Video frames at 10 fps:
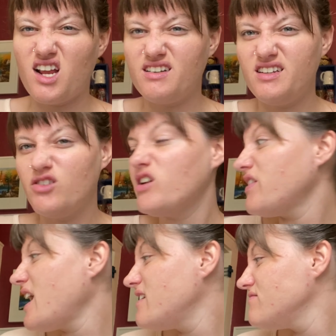Don't need
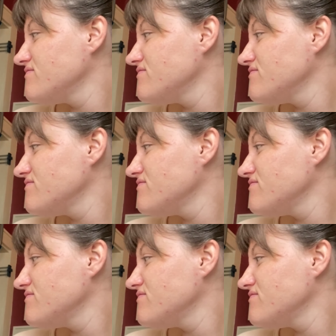that.